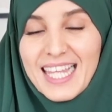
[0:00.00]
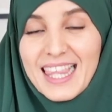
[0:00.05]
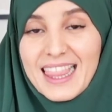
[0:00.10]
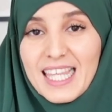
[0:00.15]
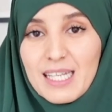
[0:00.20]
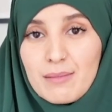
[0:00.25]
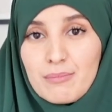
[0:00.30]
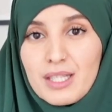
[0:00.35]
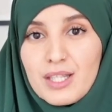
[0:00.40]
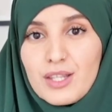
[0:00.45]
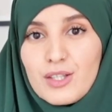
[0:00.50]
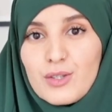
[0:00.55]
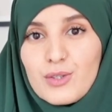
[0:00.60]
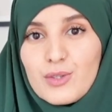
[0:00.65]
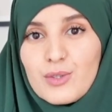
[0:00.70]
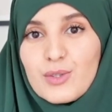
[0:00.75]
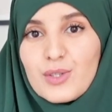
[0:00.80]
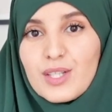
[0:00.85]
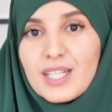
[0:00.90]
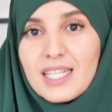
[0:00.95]
Let me
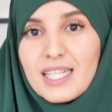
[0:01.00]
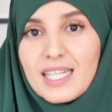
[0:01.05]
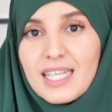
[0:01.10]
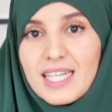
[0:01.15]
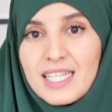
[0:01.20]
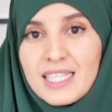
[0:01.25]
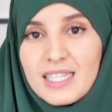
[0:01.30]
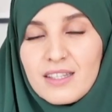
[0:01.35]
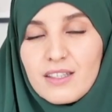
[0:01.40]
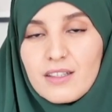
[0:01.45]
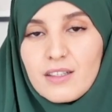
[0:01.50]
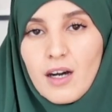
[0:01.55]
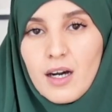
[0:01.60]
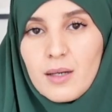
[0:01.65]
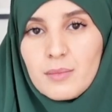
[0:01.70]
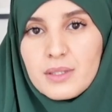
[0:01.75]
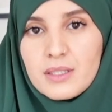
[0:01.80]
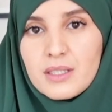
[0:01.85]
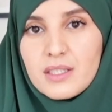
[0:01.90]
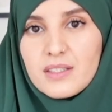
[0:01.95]
know in the
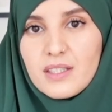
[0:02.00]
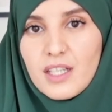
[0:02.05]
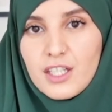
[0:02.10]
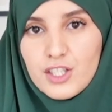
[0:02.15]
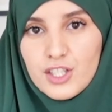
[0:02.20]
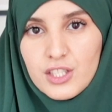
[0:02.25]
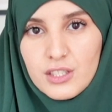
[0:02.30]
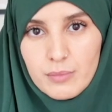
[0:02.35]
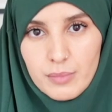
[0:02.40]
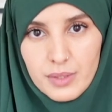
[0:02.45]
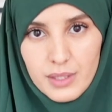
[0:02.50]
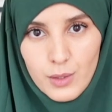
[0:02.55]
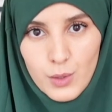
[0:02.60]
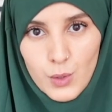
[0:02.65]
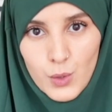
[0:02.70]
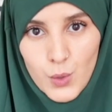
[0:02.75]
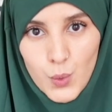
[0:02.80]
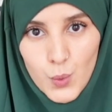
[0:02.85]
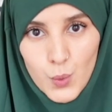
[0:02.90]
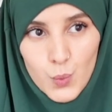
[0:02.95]
comment section
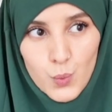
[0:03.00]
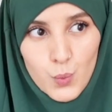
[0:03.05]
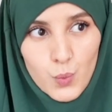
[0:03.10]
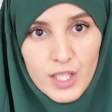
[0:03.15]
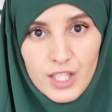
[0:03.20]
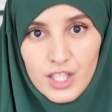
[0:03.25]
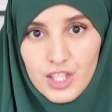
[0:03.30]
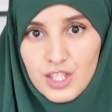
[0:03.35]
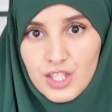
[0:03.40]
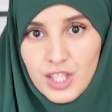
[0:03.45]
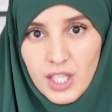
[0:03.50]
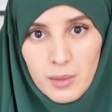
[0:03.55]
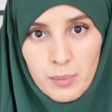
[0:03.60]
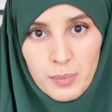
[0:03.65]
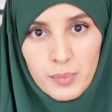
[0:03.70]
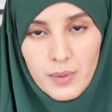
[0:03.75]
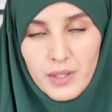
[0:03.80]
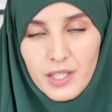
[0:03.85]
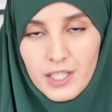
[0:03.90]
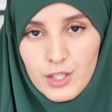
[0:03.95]
below which
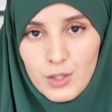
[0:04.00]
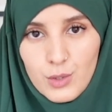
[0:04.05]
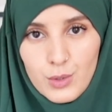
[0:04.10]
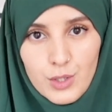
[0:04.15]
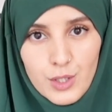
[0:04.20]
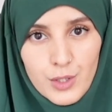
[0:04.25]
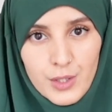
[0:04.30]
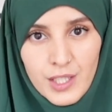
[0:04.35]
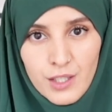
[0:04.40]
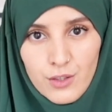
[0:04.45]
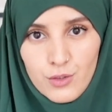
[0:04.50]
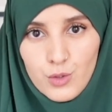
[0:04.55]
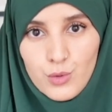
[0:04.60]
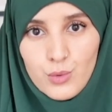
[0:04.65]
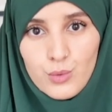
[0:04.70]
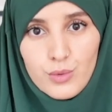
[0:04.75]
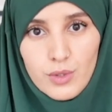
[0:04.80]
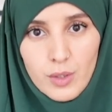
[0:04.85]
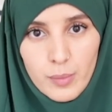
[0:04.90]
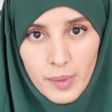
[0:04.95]
tip are you going
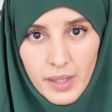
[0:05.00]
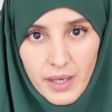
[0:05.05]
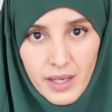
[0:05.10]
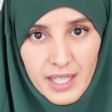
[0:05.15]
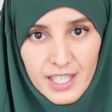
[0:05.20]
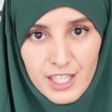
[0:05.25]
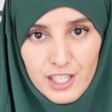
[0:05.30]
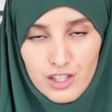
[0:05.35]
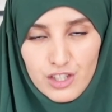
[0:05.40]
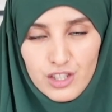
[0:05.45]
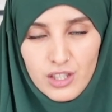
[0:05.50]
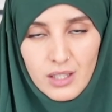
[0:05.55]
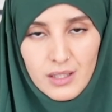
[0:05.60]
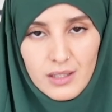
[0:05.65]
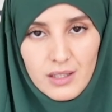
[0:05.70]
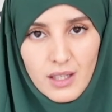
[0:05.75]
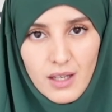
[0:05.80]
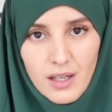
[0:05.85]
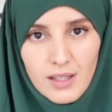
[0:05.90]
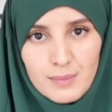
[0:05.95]
to apply,
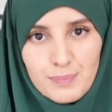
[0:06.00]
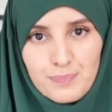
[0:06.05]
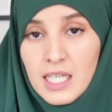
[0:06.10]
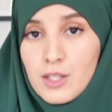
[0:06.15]
inshallah.